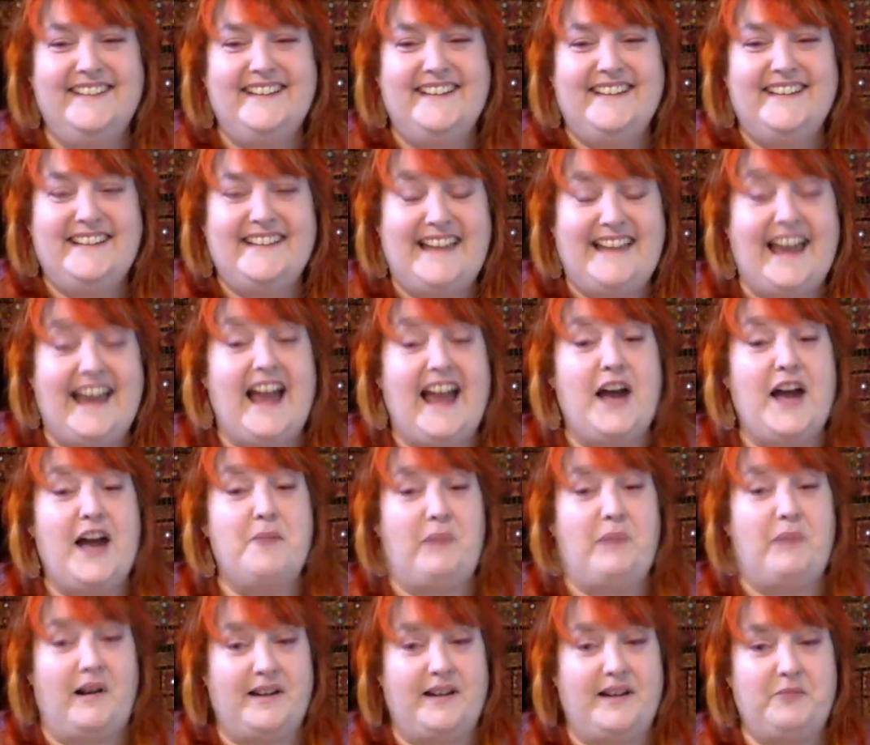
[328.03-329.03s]
Yeah,
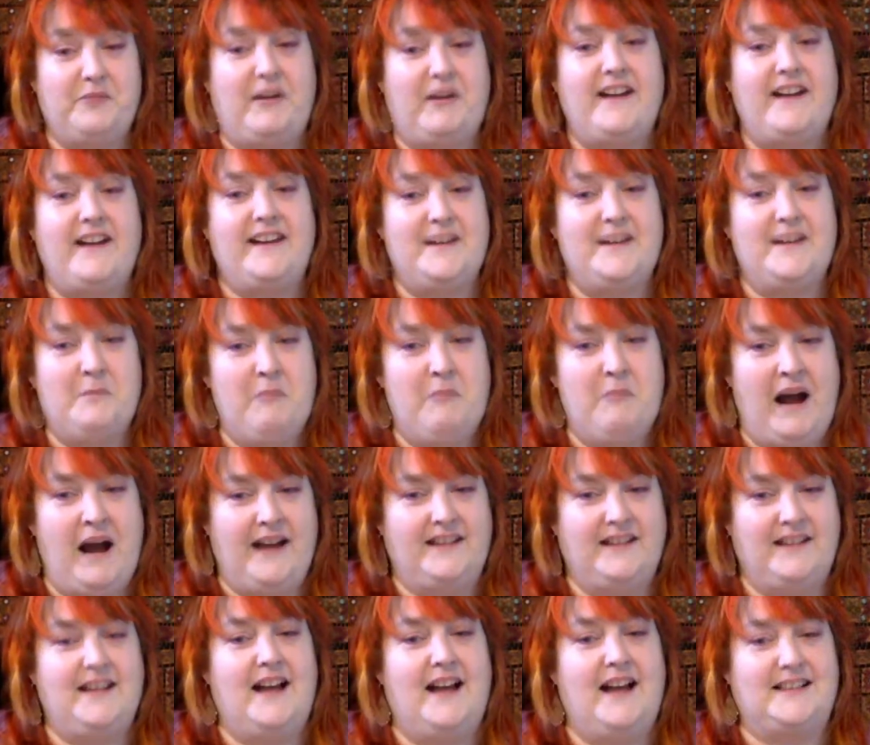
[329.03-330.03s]
body ready,
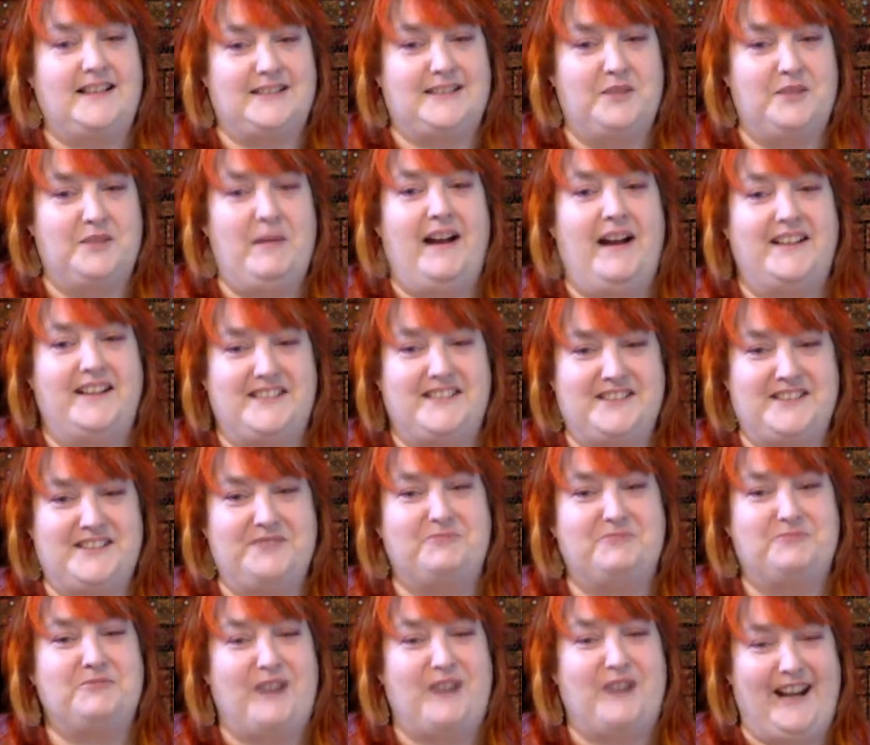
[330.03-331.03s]
mind not so much,
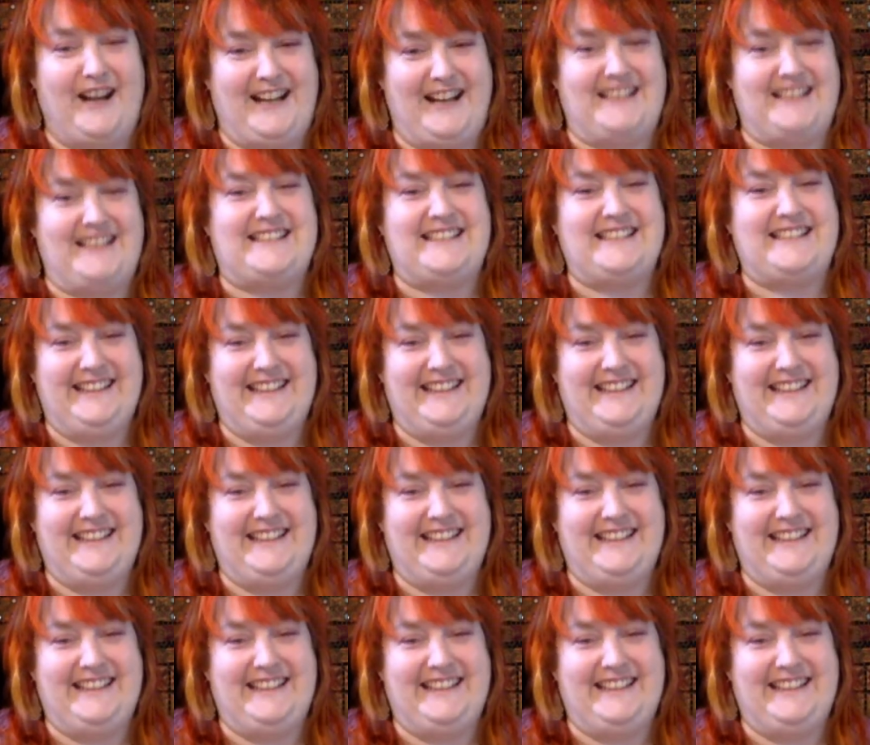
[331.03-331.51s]
right?